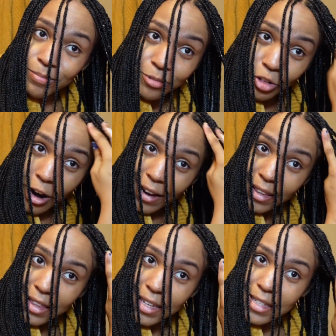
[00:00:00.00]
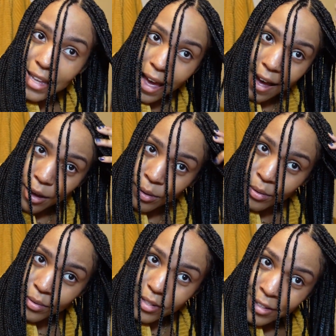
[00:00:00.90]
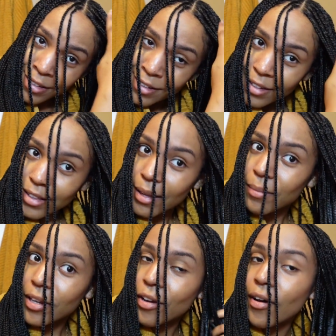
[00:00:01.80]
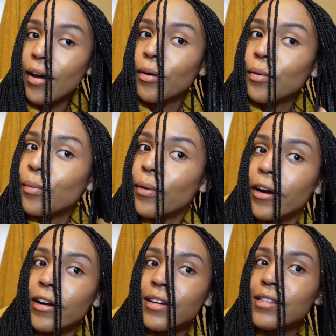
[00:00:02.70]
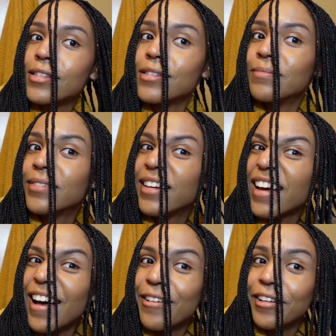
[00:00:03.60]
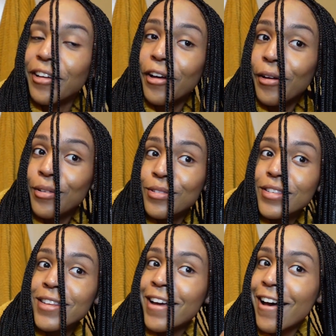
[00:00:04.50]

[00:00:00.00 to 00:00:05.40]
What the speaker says: trying these out, let me know how it works, how it goes.